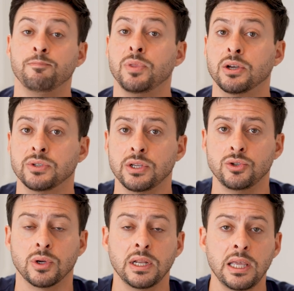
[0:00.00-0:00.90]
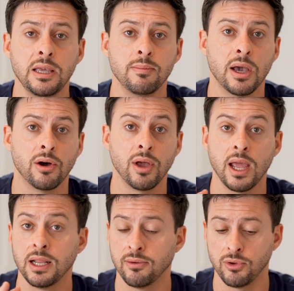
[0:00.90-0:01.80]
They'll send you an email
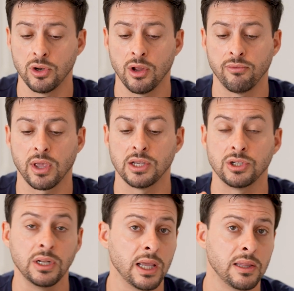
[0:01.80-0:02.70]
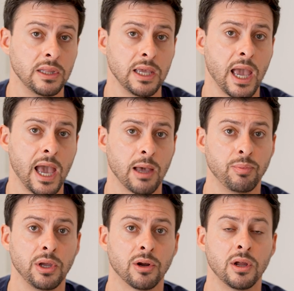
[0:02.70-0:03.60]
and give you a notification in the
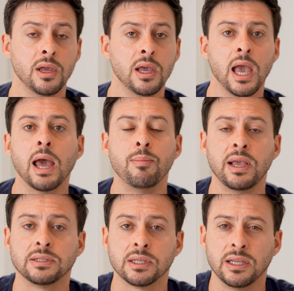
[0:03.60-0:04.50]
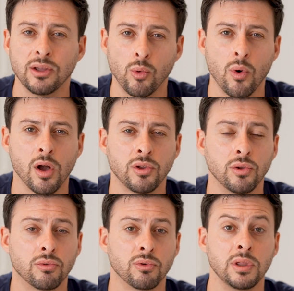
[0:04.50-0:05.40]
app here. And basically, they'll walk
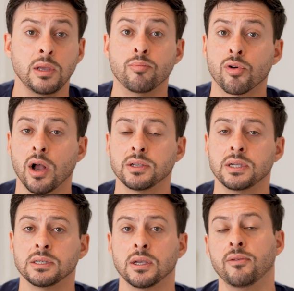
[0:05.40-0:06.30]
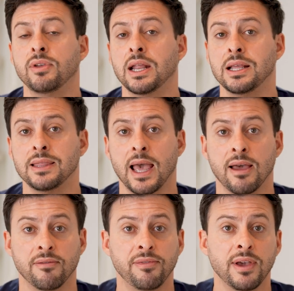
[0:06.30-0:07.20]
you through the process of getting
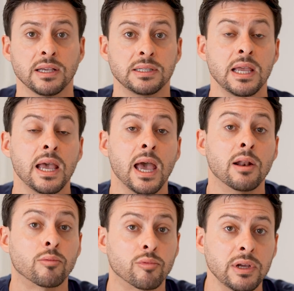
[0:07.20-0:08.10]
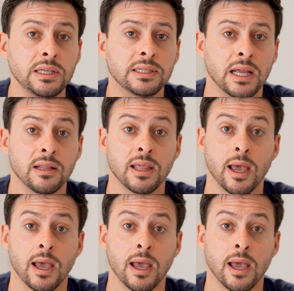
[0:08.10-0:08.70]
that fixed and resetting